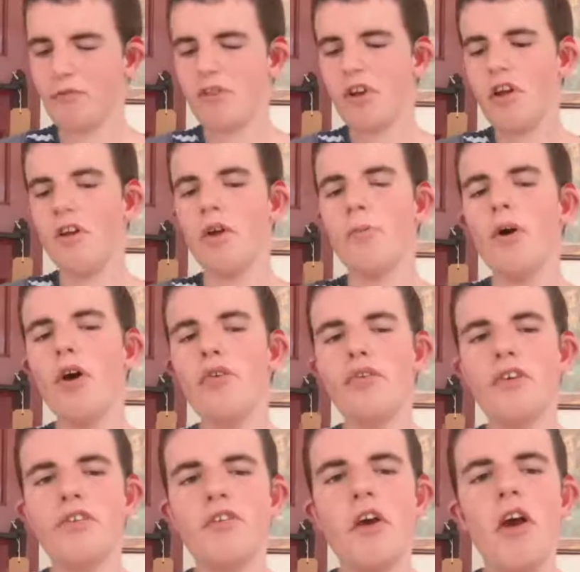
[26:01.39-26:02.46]
And part of
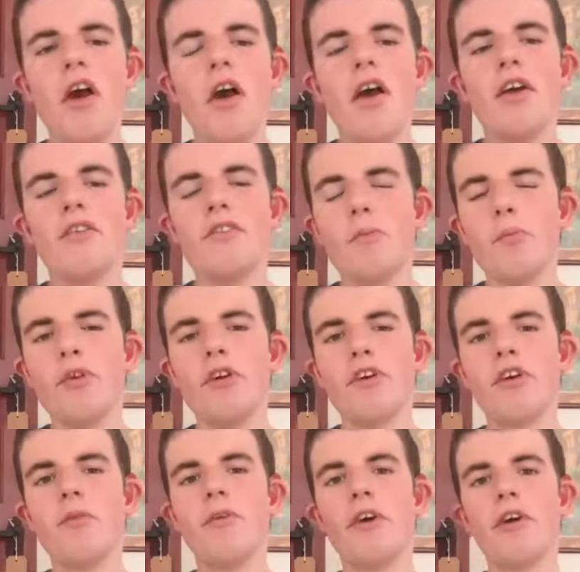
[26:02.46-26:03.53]
this is simply
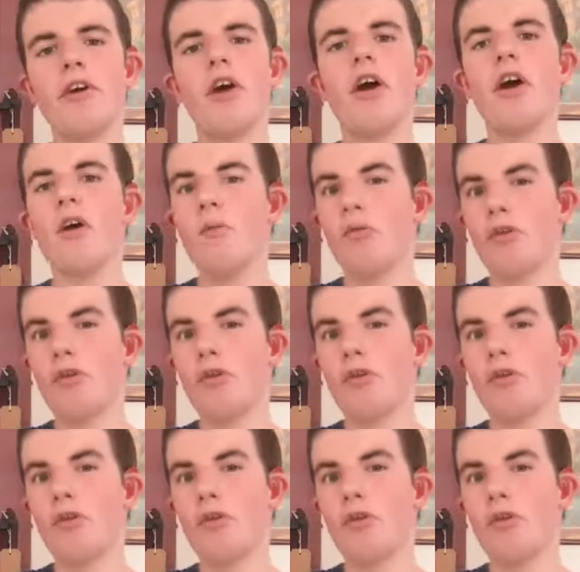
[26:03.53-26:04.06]
giving the